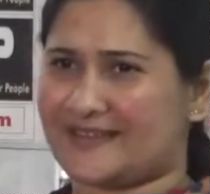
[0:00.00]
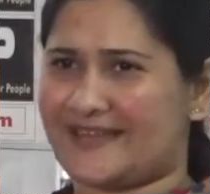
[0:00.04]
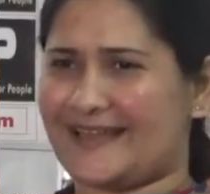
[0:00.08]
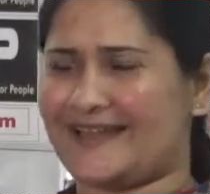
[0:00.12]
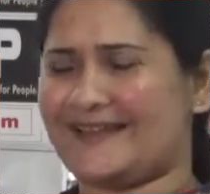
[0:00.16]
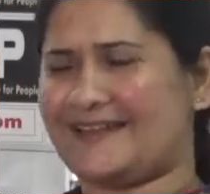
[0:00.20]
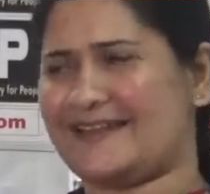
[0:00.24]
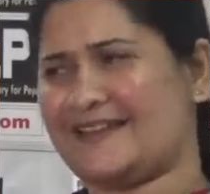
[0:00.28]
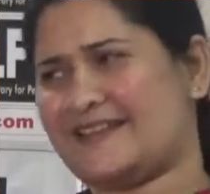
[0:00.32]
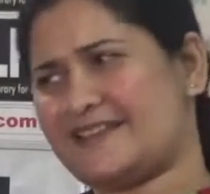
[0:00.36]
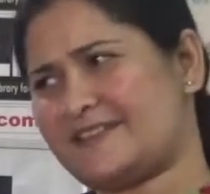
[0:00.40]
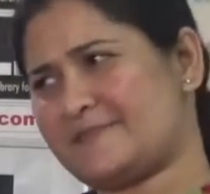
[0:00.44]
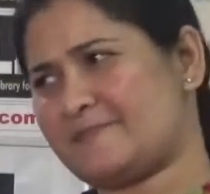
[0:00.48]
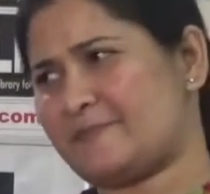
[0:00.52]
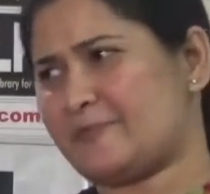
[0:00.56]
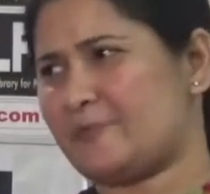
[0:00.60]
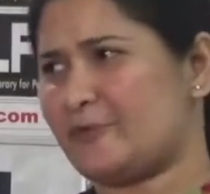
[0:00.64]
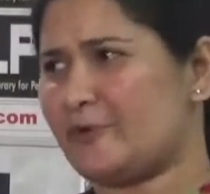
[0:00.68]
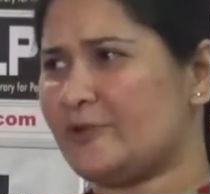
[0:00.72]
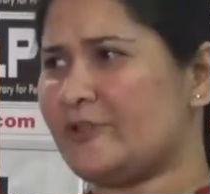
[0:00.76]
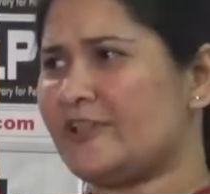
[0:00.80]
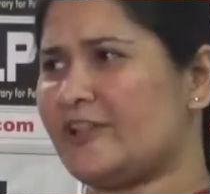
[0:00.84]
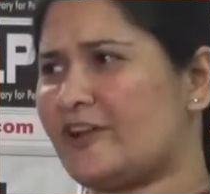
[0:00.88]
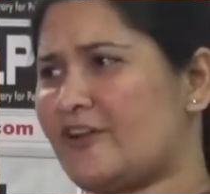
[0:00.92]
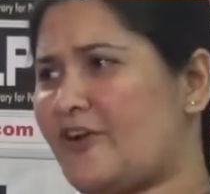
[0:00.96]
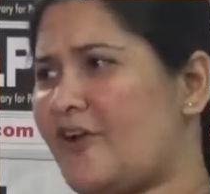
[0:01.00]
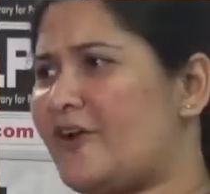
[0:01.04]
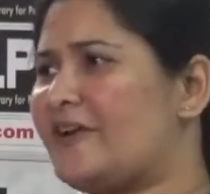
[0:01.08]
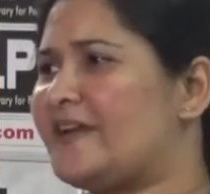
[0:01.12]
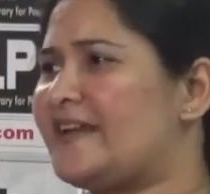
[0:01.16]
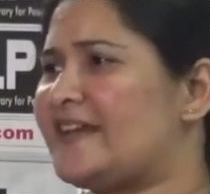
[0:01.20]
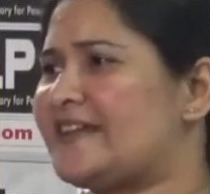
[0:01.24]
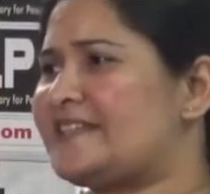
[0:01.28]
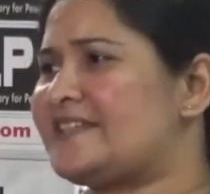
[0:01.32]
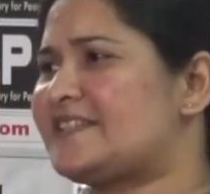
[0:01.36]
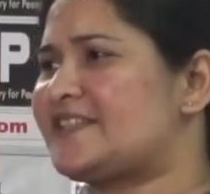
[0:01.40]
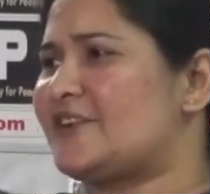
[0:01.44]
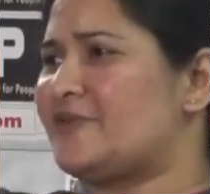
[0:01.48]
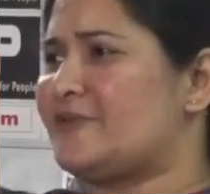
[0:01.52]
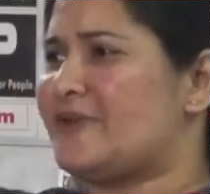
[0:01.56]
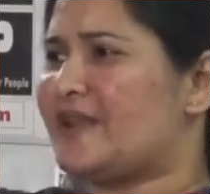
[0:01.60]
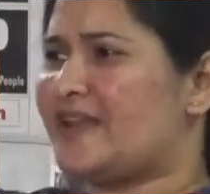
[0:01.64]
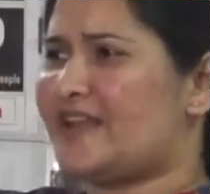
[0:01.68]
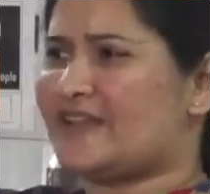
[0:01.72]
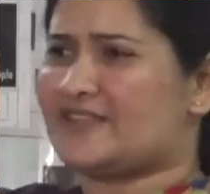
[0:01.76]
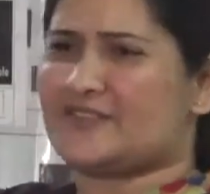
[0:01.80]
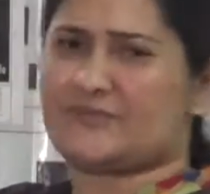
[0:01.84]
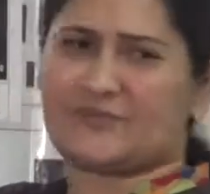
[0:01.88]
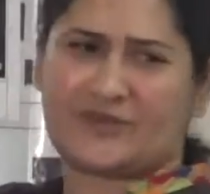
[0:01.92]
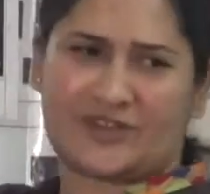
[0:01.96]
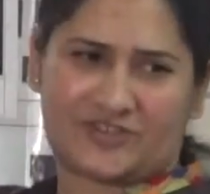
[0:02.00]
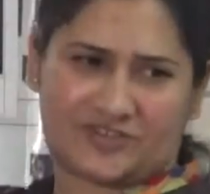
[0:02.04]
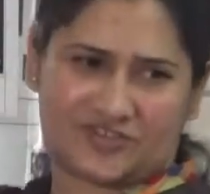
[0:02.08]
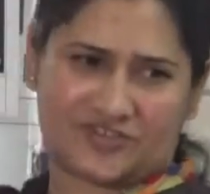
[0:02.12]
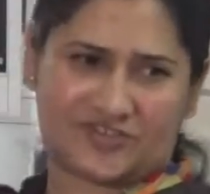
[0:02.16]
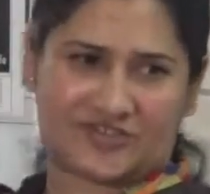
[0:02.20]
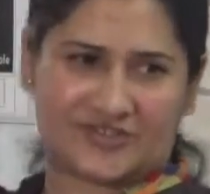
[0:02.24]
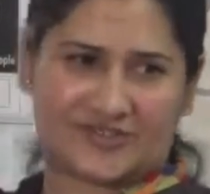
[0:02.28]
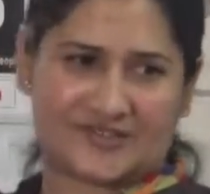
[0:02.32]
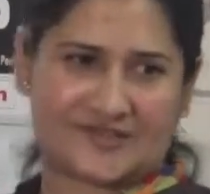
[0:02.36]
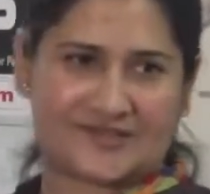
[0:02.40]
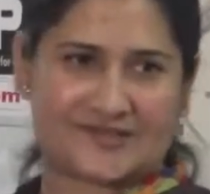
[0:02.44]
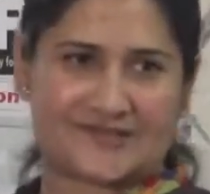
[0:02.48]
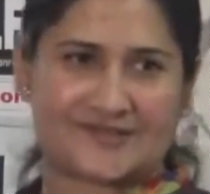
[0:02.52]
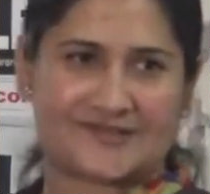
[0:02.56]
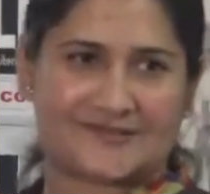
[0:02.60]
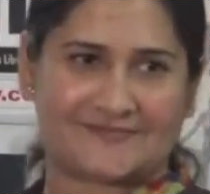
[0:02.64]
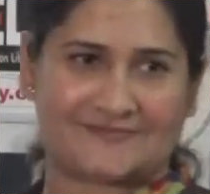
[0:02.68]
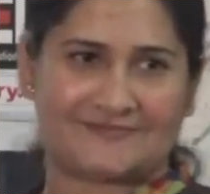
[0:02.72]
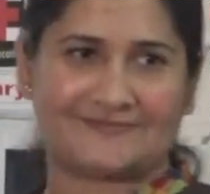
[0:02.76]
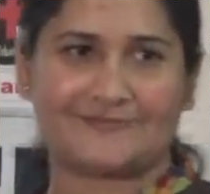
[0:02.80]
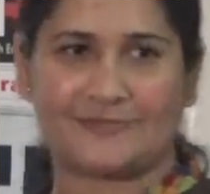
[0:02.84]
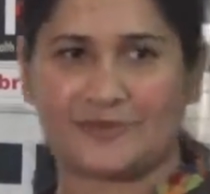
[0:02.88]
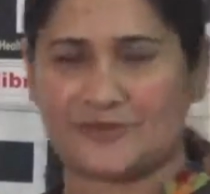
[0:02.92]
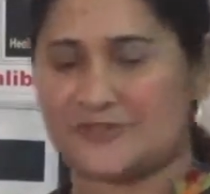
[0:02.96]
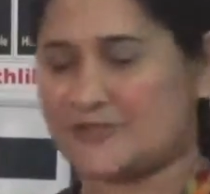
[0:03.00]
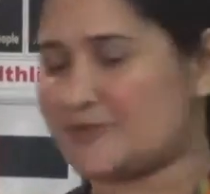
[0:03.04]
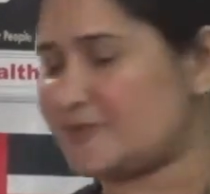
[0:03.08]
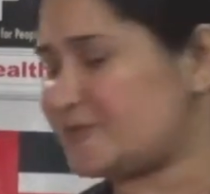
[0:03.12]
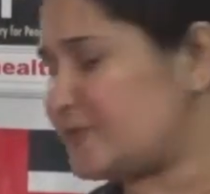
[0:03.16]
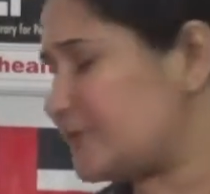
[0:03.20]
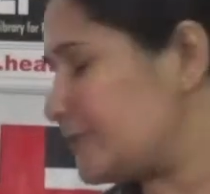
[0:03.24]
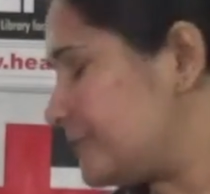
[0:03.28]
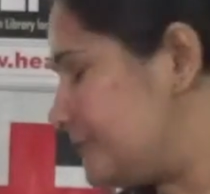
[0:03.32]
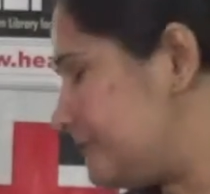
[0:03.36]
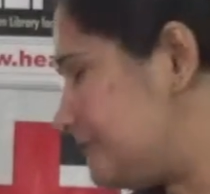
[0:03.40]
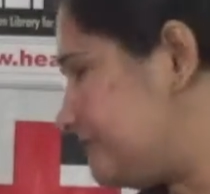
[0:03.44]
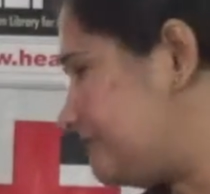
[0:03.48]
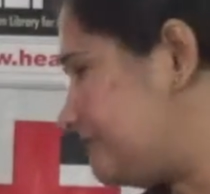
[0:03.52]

The idea is pull the context away as much as possible.